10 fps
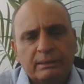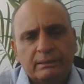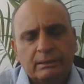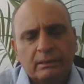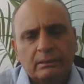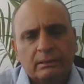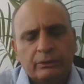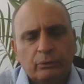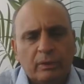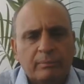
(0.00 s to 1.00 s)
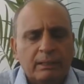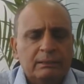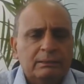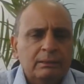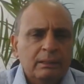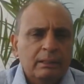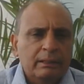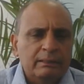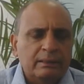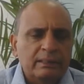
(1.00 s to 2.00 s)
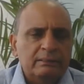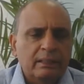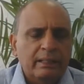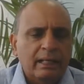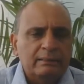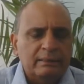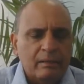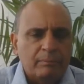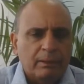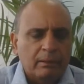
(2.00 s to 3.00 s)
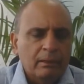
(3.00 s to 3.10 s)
the durables, discretionary, and staple.